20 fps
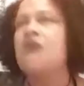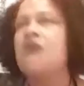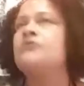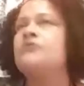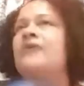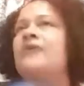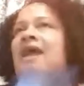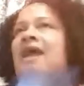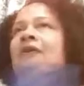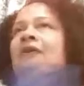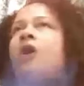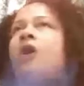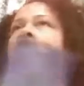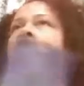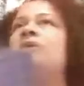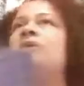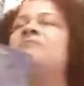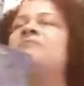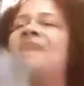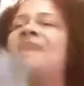You can't
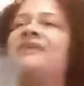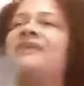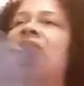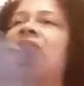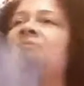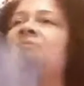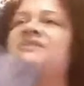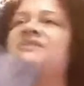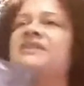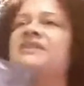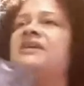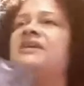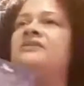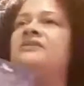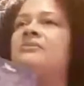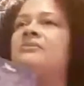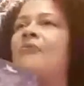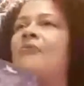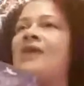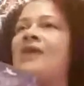always make them see
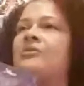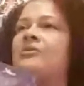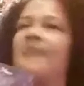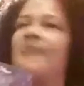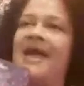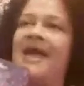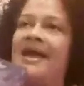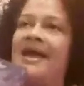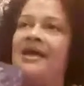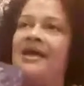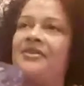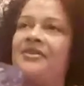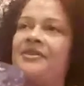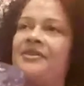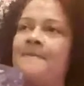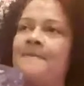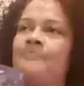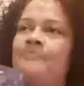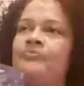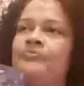the brighter path.
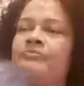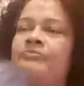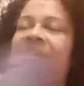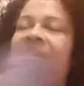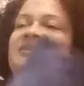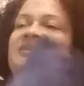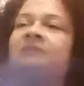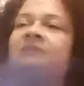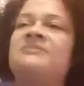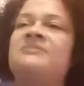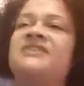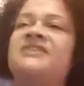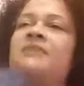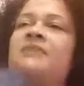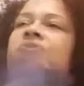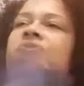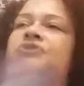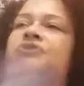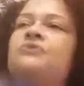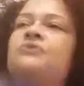Make them see
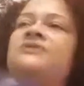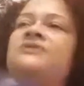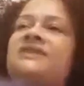what you see